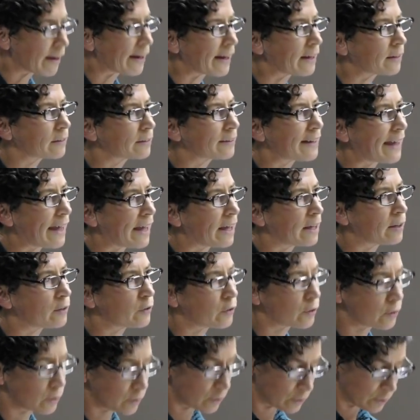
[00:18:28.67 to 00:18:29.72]
art can
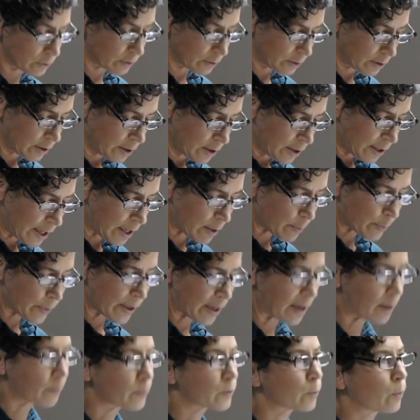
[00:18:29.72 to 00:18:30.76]
do, and
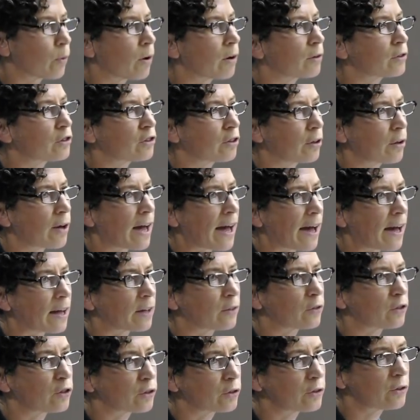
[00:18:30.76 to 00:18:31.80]
perhaps what
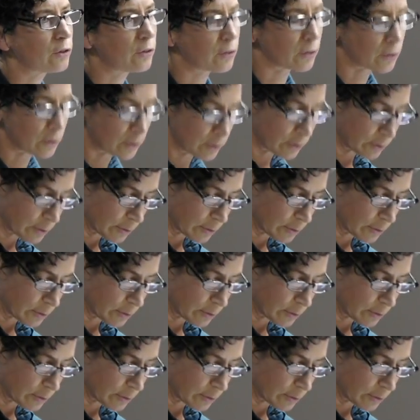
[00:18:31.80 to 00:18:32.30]
art should do.